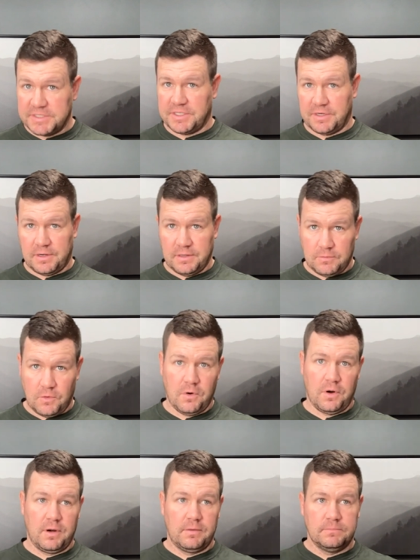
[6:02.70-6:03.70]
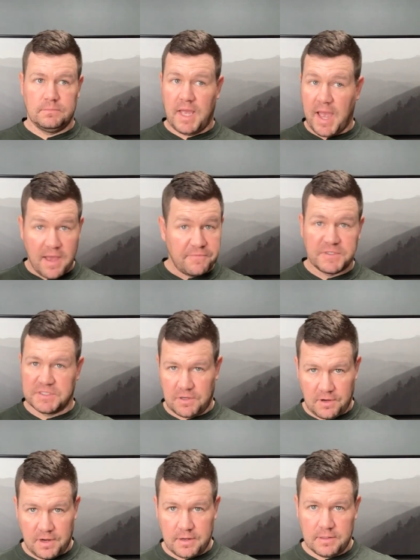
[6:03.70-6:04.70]
easier or half as
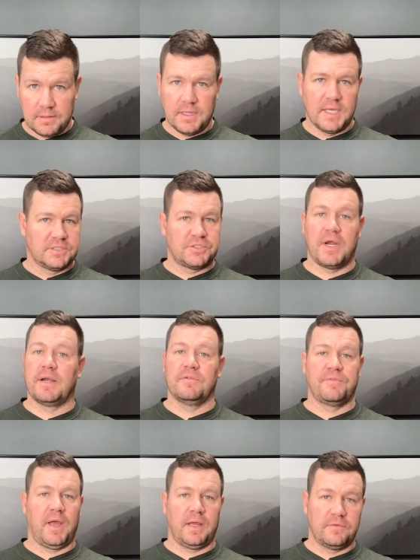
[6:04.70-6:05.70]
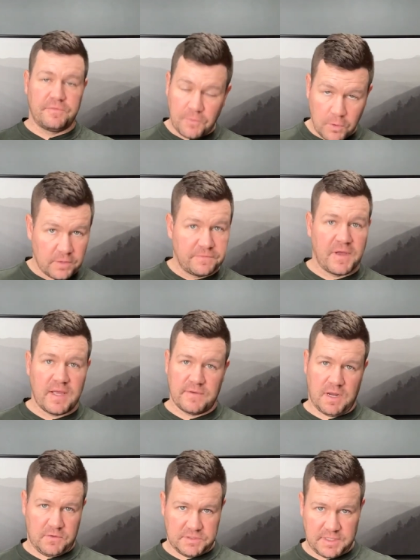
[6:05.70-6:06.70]
hard as trying to find four to five
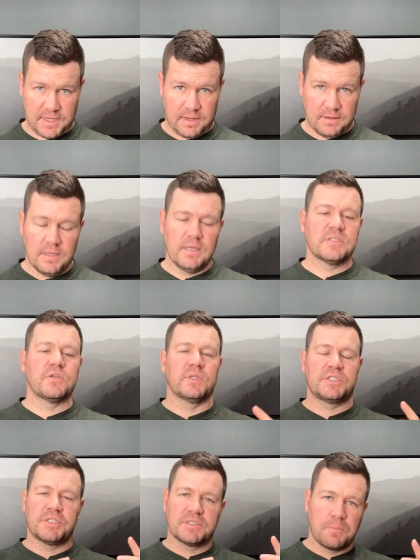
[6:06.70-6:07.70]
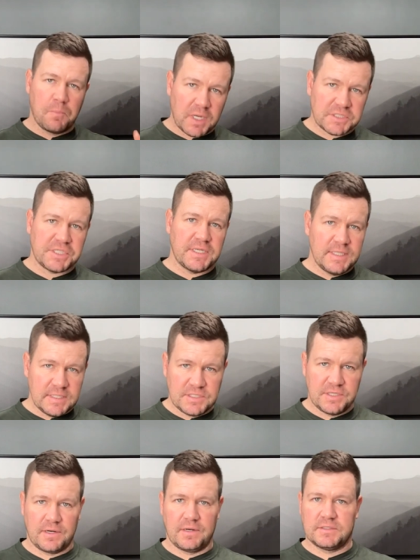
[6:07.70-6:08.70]
hours a day. So it's just much
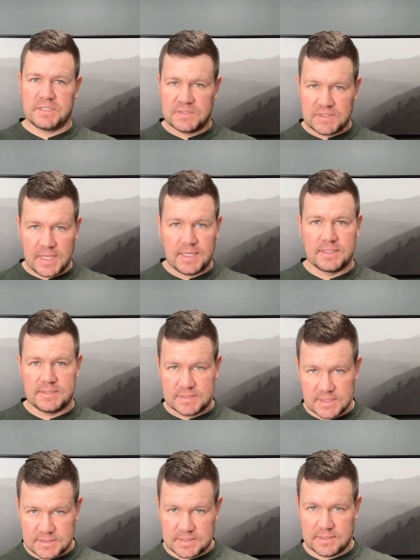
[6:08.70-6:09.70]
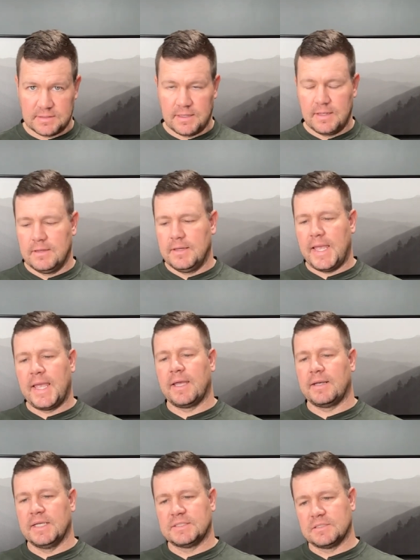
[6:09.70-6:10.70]
easier to stay consistent
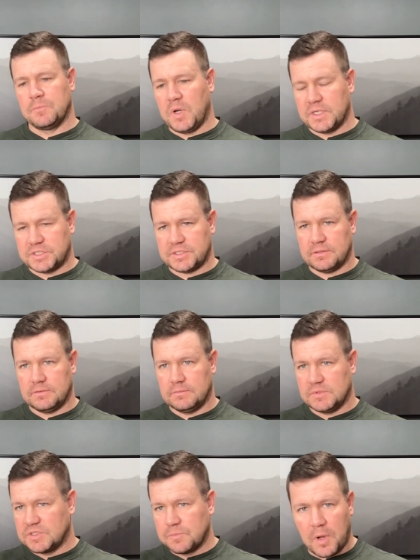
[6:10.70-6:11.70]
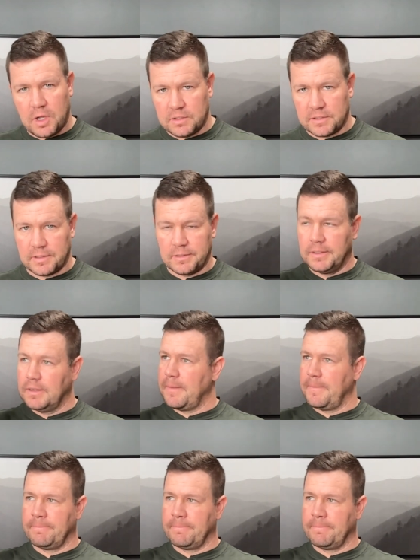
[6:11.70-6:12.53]
and it's a much smaller